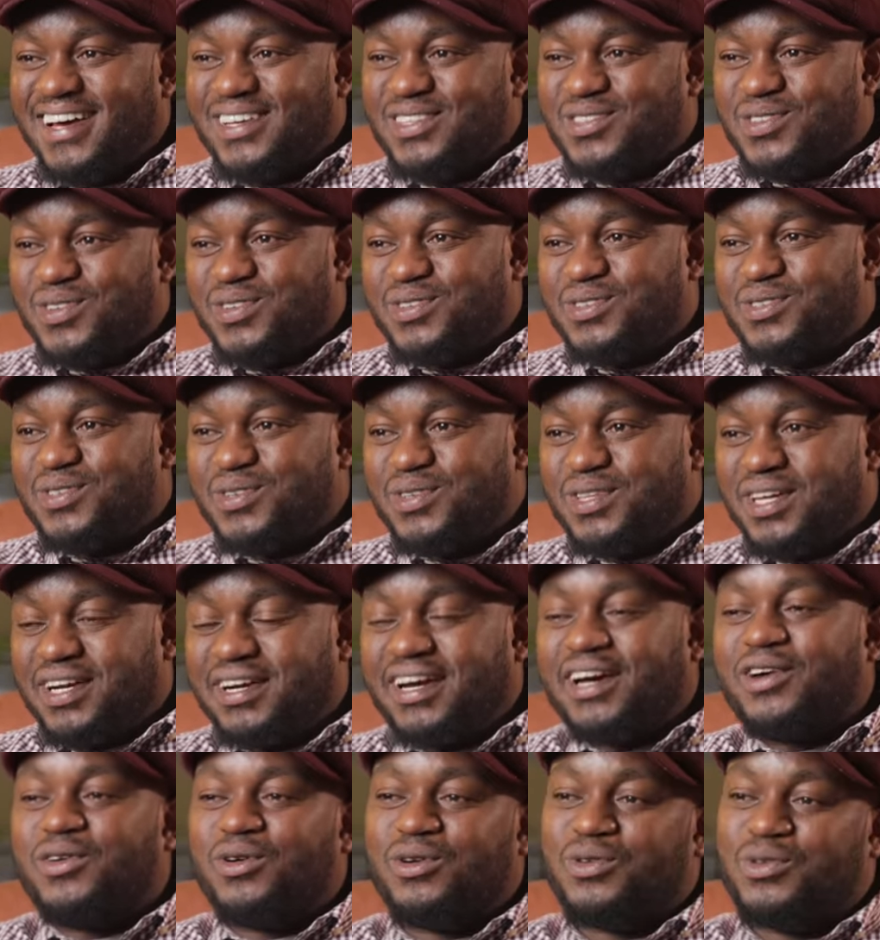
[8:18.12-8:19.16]
So the
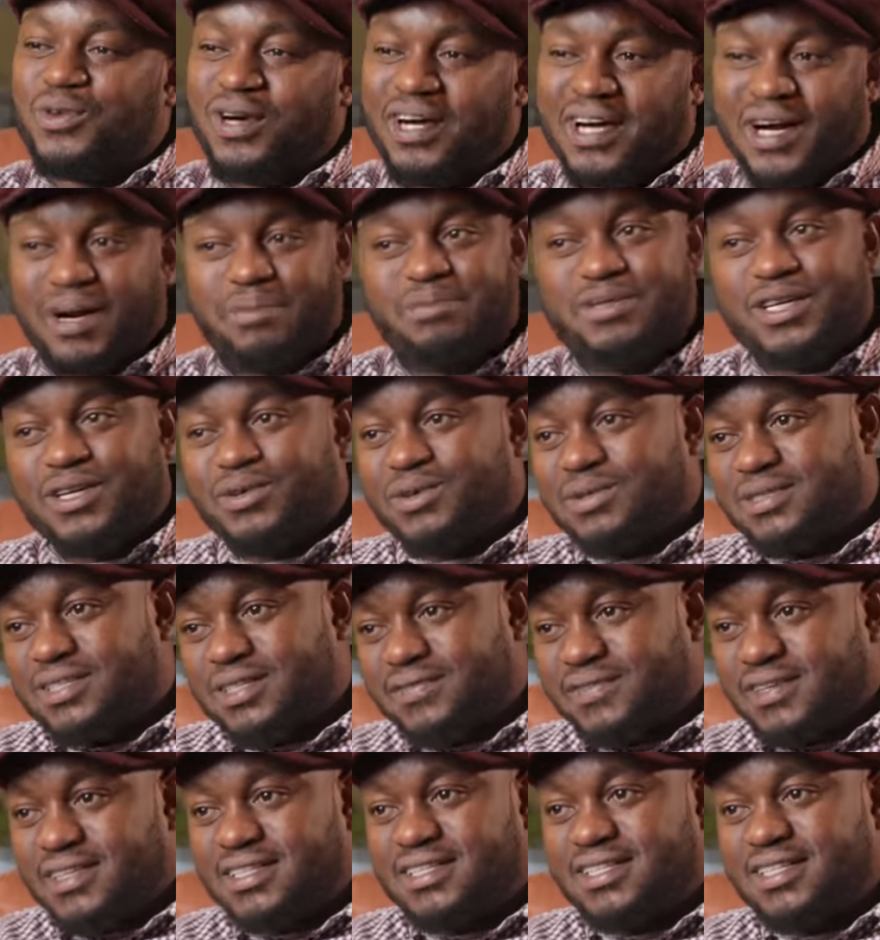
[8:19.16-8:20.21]
record were captured on
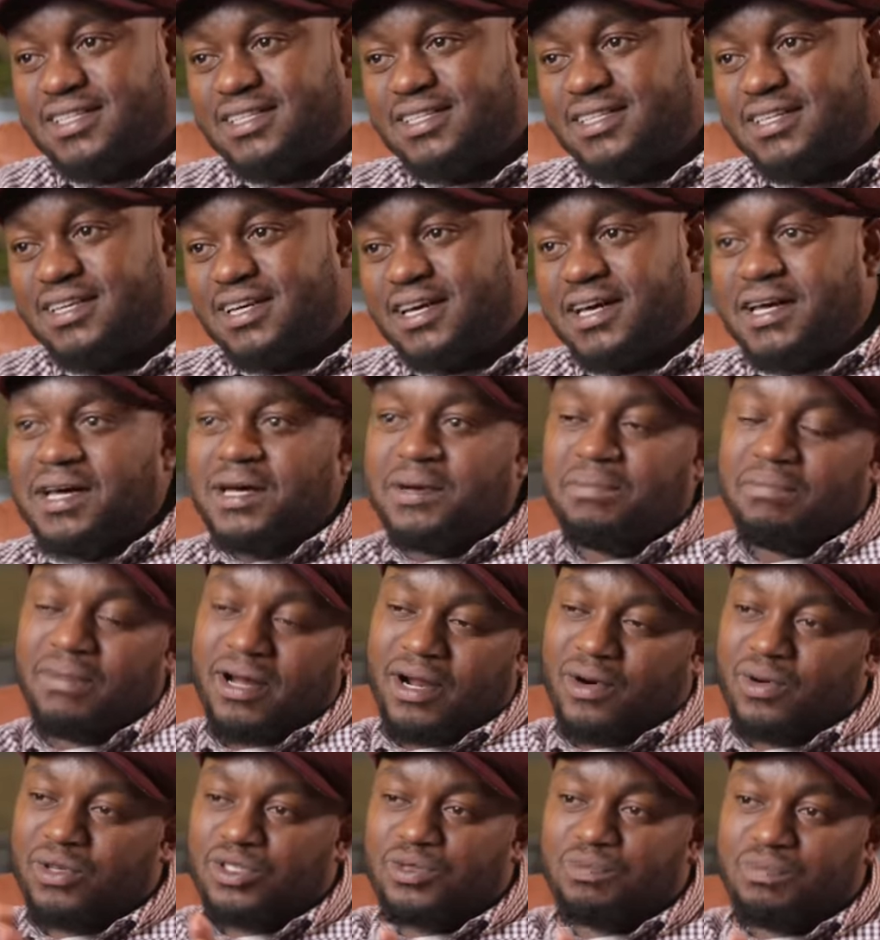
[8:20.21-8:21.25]
17th,
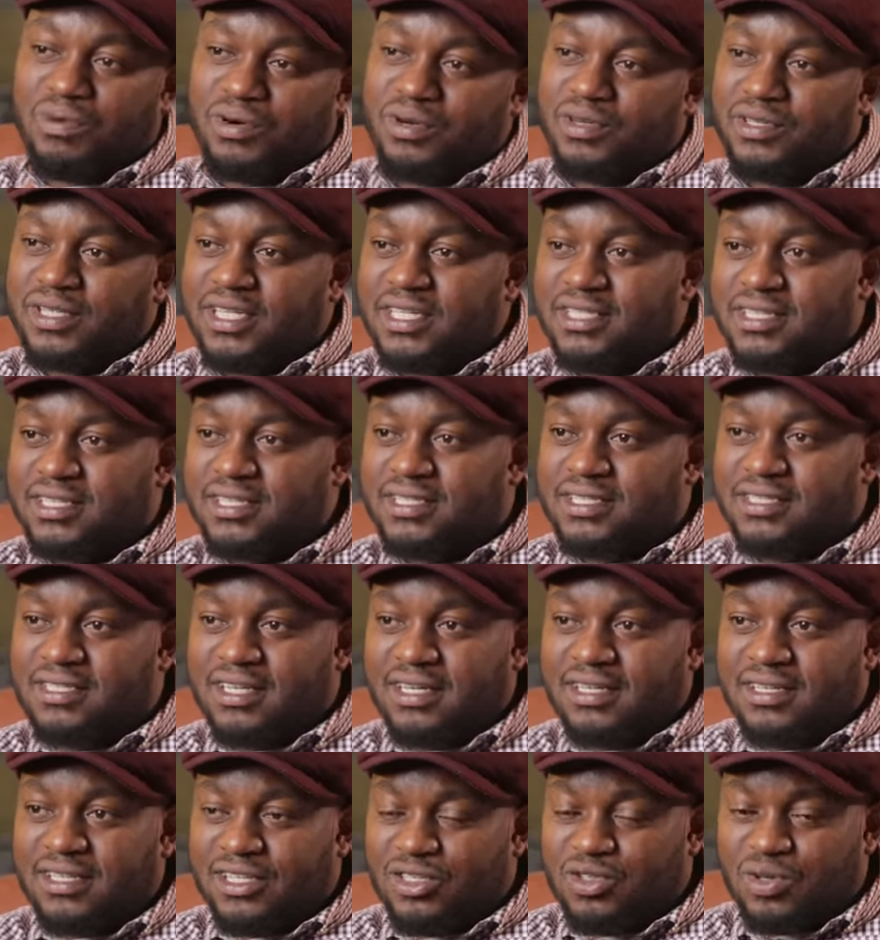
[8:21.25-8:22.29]
but I was born on the
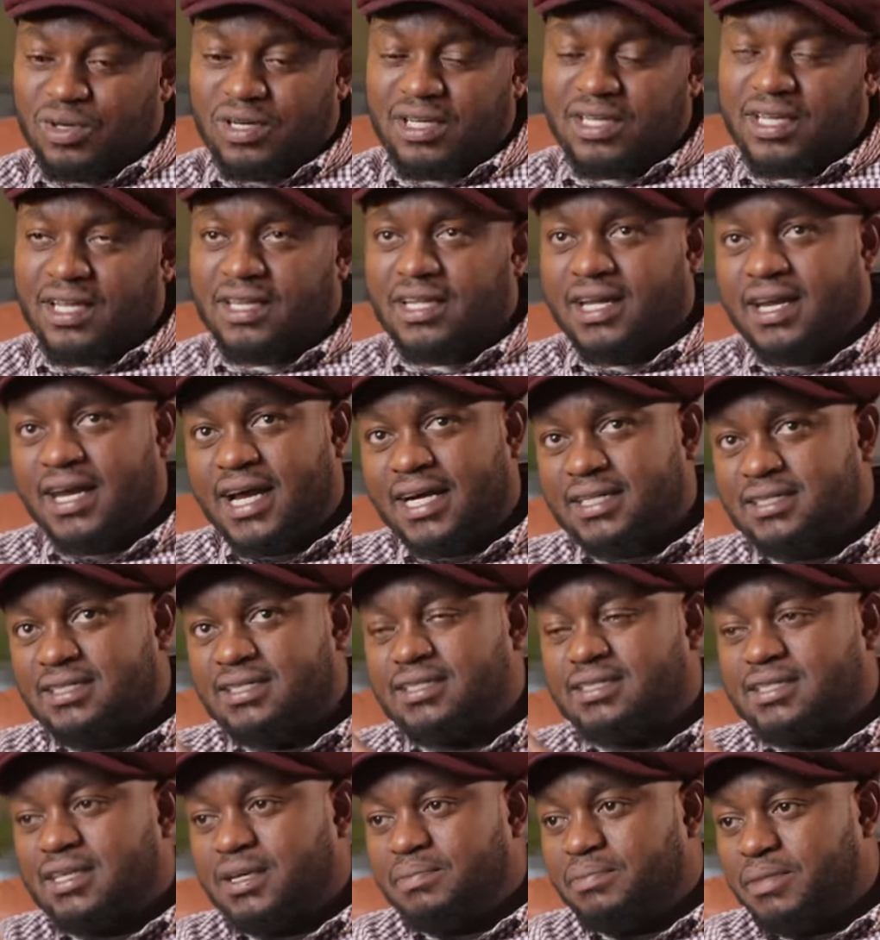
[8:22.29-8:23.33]
16th. It's only that the
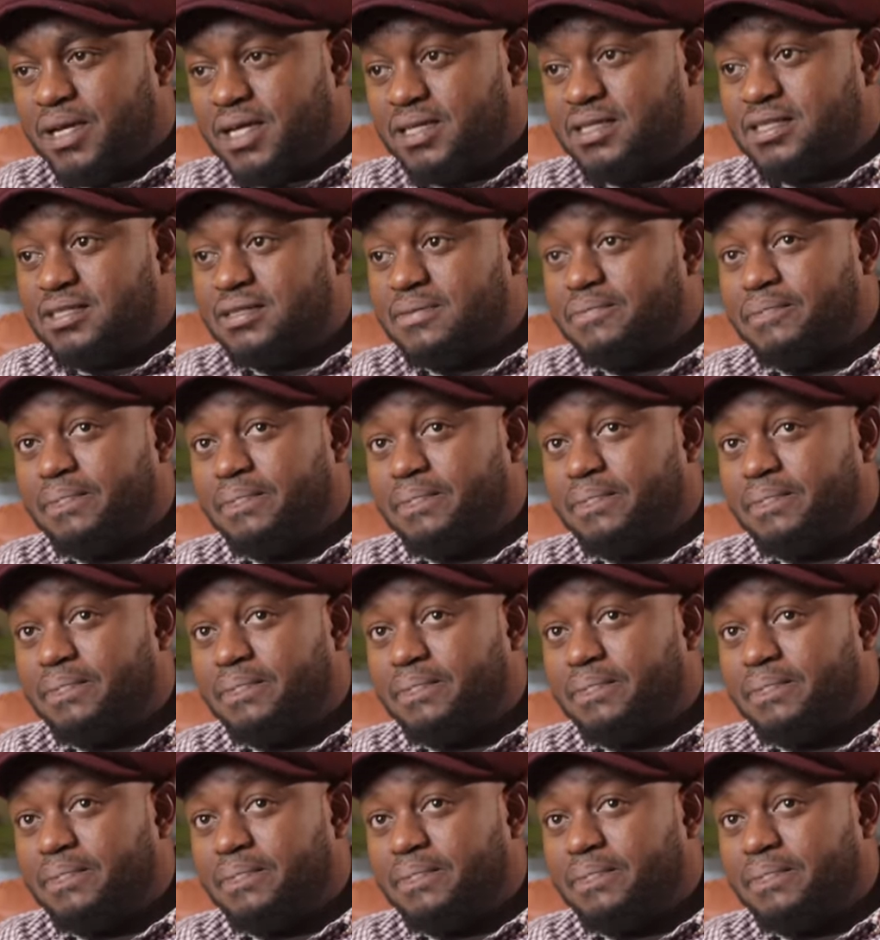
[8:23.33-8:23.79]
nurses came late.